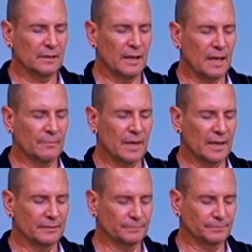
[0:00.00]
amen.
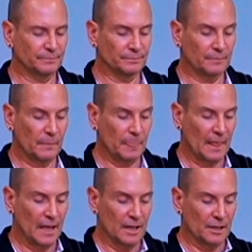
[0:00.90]

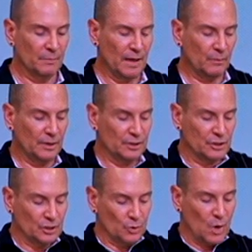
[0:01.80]
You might want to
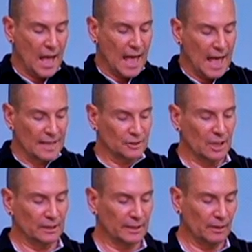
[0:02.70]
stretch a
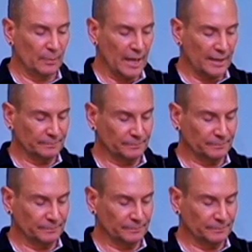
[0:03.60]
little bit.